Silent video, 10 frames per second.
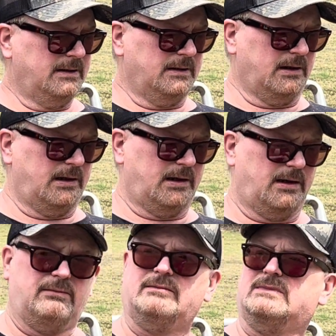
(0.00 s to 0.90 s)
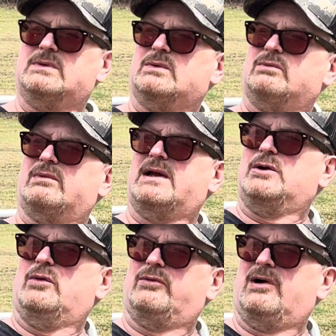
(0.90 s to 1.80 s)
Right
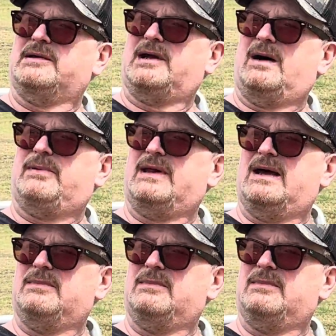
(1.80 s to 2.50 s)
over on top of that